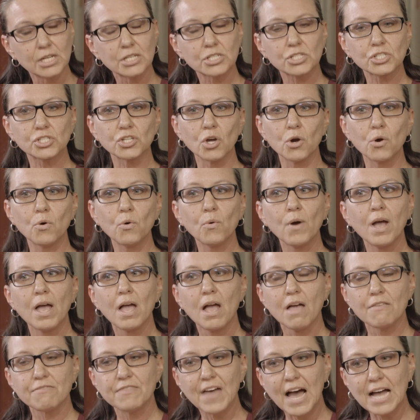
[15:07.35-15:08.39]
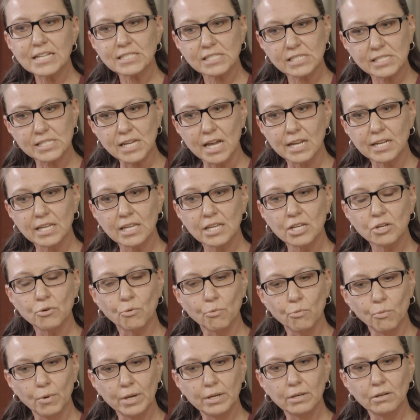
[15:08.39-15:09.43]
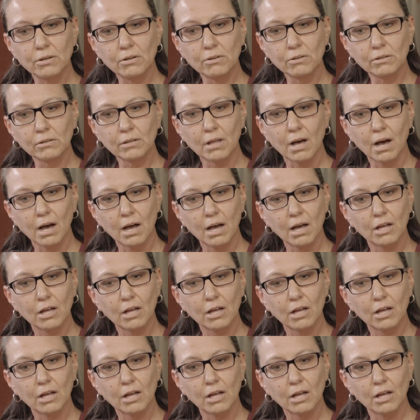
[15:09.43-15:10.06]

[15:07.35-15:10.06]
So that study will